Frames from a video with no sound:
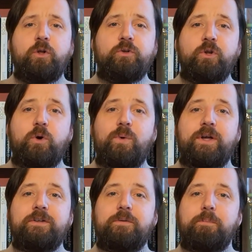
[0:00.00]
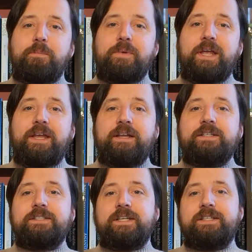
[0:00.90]
No one
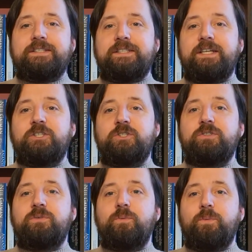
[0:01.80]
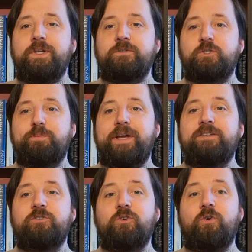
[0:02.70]
makes a distinction with
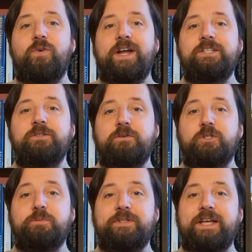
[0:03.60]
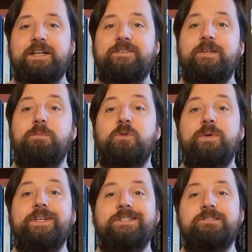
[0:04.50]
respect to the rights of hospitality
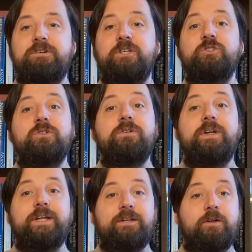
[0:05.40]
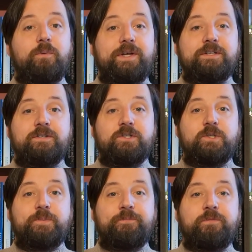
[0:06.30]
between a stranger and an
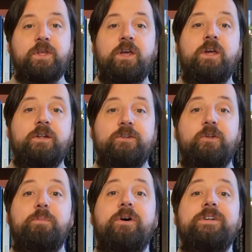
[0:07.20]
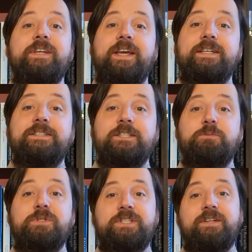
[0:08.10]
acquaintance. The departing guest
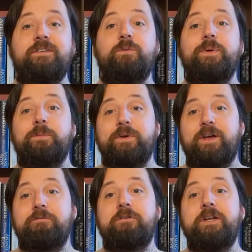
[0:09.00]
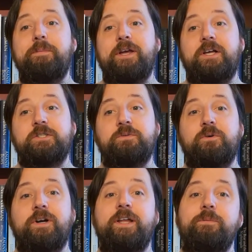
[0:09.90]
is presented with whatever he may ask
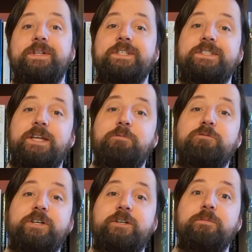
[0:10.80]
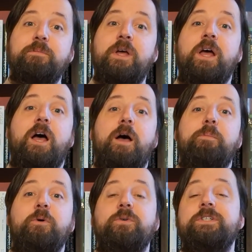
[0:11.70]
for, and with the same freedom a
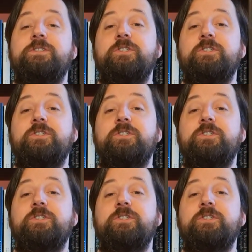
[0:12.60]
boon is